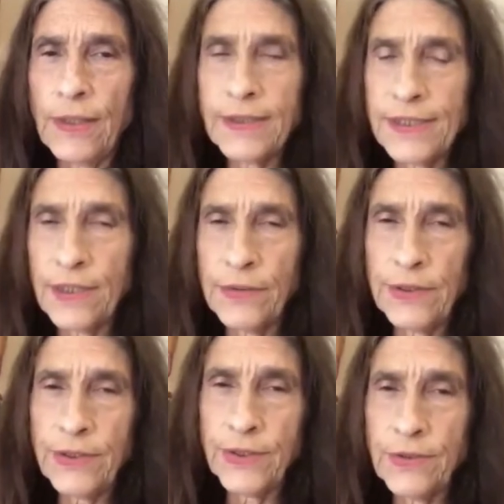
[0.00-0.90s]
I so
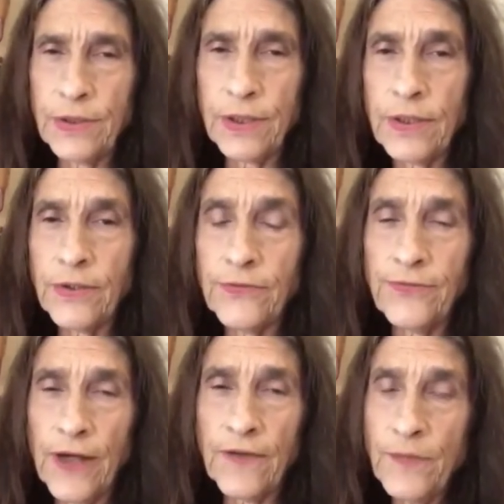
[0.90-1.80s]
enjoy your
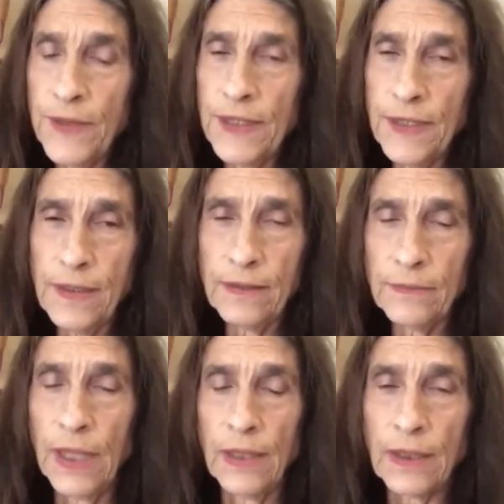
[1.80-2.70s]
5 p.m.